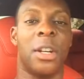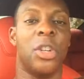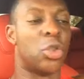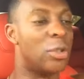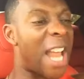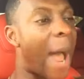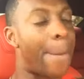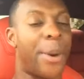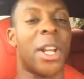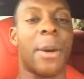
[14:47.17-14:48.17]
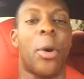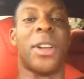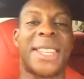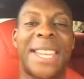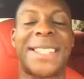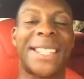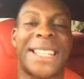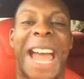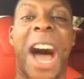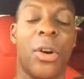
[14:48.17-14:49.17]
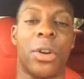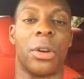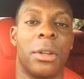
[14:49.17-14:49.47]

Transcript: Do not put them on the kitchen counter.